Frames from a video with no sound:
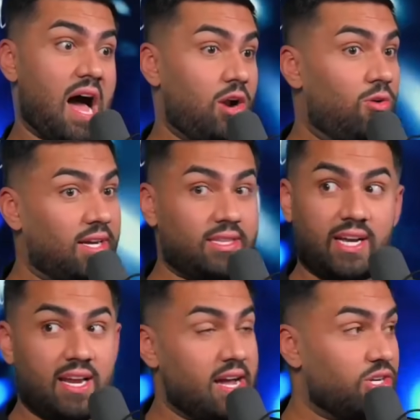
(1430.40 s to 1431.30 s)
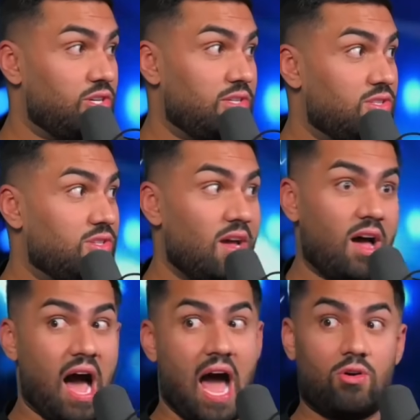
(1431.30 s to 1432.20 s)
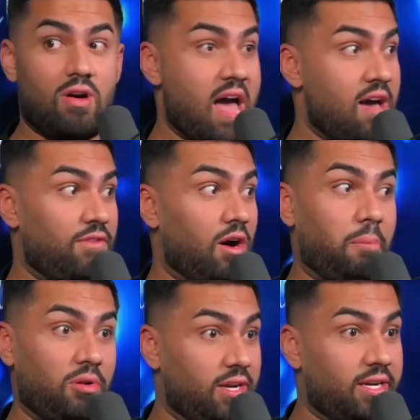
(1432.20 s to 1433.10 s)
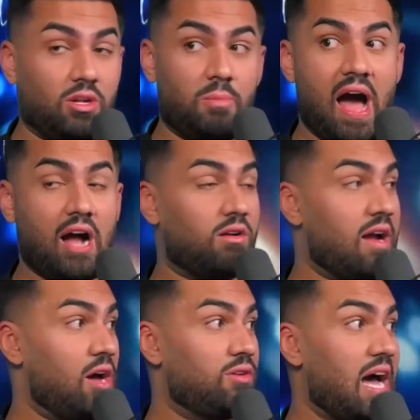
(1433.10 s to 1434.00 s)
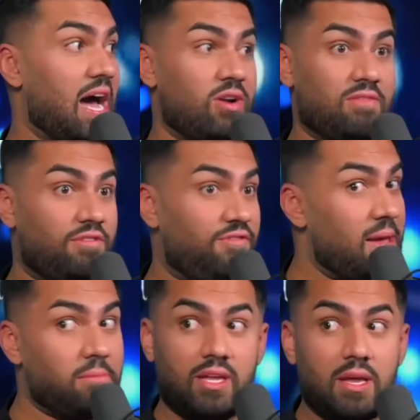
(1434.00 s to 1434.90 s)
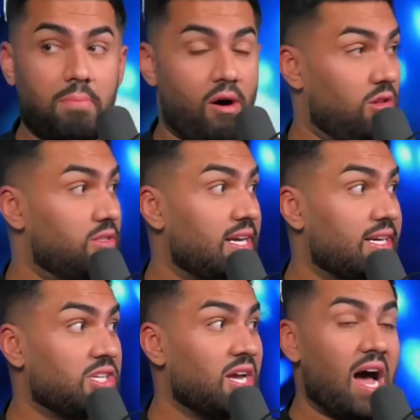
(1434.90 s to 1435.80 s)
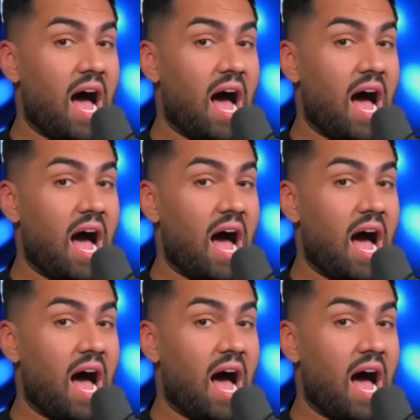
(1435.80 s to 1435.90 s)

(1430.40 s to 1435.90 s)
I don't got the connections, I don't have a political background, I don't have a family in politics,